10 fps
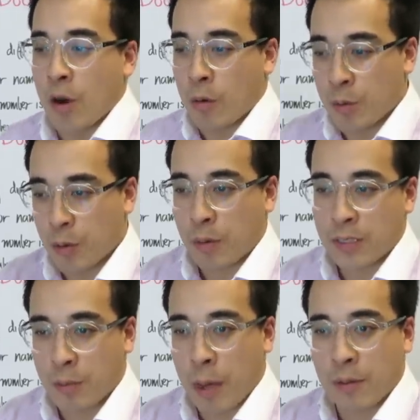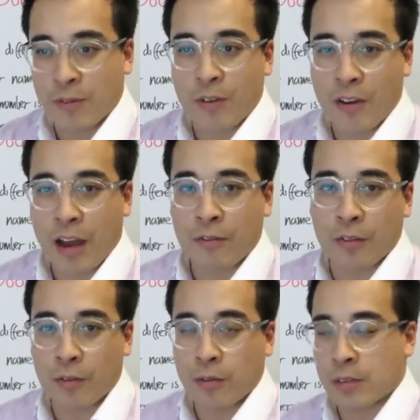When you put pen to paper, it's very hard
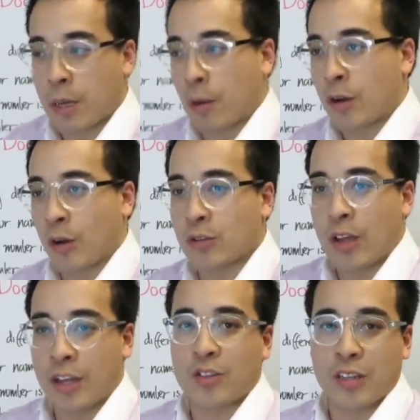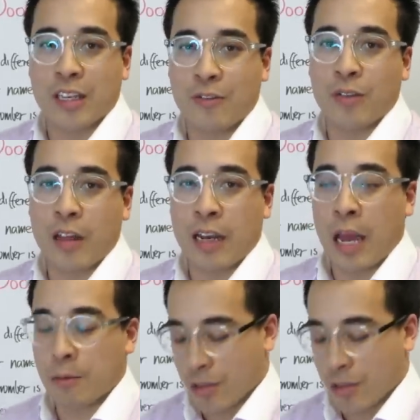for someone not to actually give you their name.